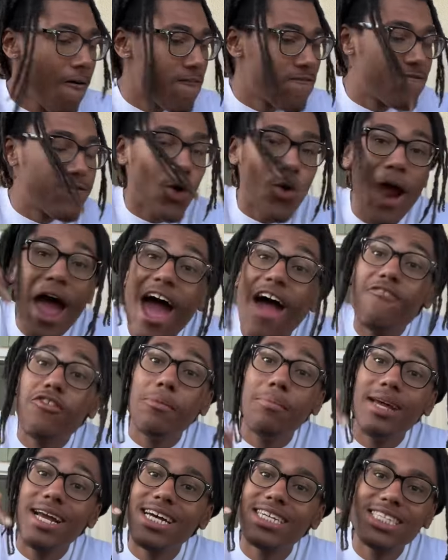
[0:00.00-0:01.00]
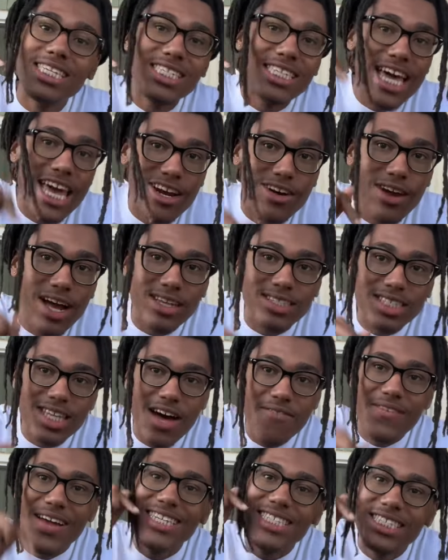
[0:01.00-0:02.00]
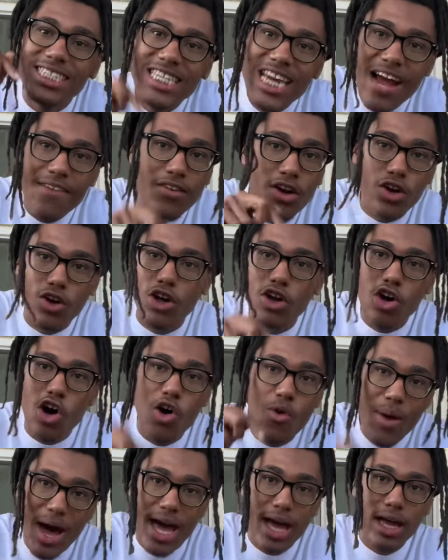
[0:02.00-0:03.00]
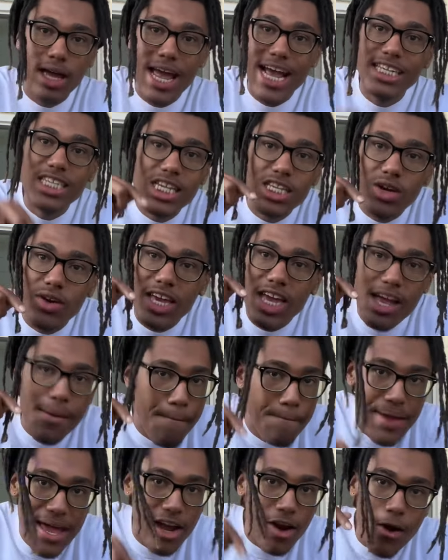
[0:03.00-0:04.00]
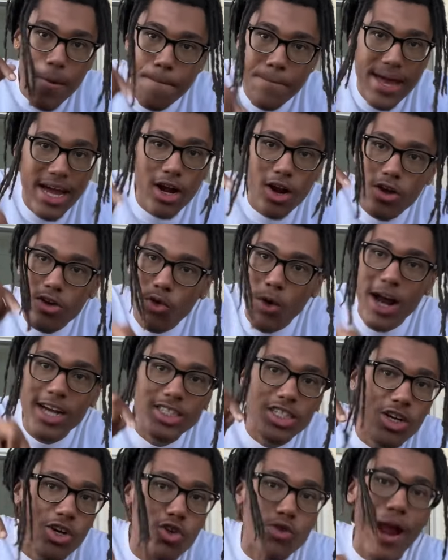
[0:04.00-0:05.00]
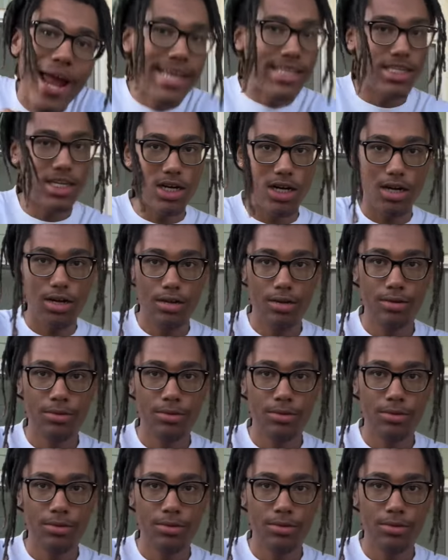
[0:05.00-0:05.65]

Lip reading: forever, because this internet stuff is never going to go away. It's just going to get bigger, bigger, and crazier, and crazier.